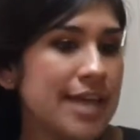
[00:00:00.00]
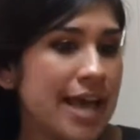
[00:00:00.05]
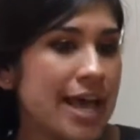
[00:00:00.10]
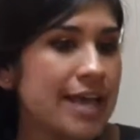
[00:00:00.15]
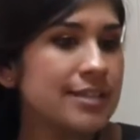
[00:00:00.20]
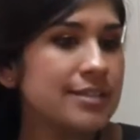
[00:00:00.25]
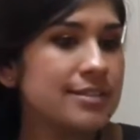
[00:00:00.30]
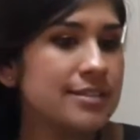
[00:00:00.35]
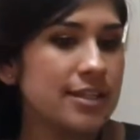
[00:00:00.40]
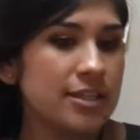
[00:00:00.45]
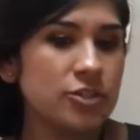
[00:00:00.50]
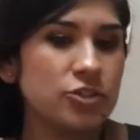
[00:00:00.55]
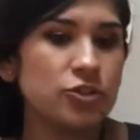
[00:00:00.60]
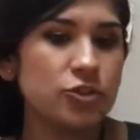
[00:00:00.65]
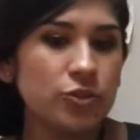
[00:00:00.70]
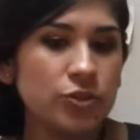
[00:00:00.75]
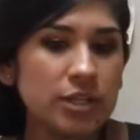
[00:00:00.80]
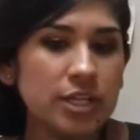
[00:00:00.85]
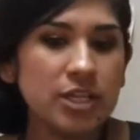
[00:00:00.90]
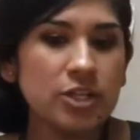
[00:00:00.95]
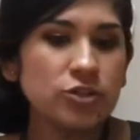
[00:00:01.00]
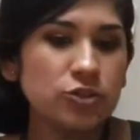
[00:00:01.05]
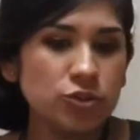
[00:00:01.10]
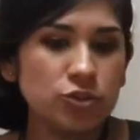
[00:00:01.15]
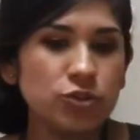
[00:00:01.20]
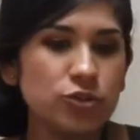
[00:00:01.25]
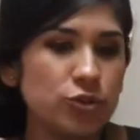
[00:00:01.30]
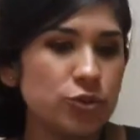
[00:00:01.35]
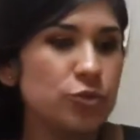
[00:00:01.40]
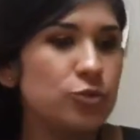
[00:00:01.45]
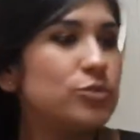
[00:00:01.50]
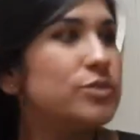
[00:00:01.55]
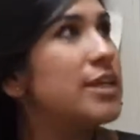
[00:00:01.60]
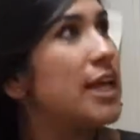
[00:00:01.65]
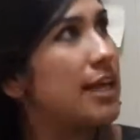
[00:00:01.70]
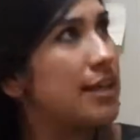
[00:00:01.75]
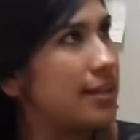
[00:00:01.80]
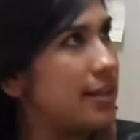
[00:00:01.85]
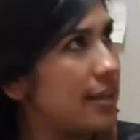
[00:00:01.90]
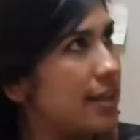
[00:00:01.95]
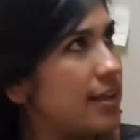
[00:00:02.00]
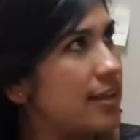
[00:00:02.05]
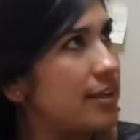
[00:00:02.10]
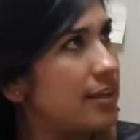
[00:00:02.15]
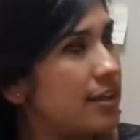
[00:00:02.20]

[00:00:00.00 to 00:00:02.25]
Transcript: task that you need to do daily.